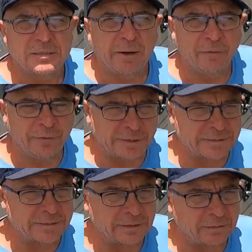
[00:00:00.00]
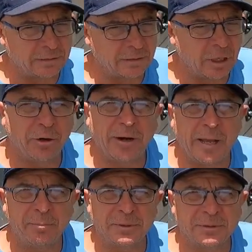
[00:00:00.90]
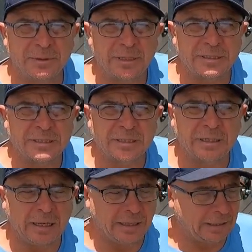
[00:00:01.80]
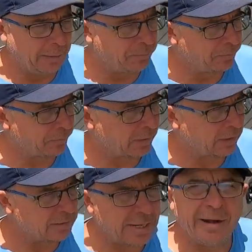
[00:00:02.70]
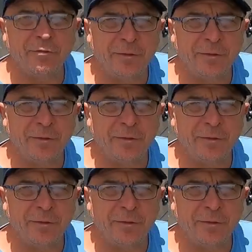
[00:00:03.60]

So everything's held up. It's done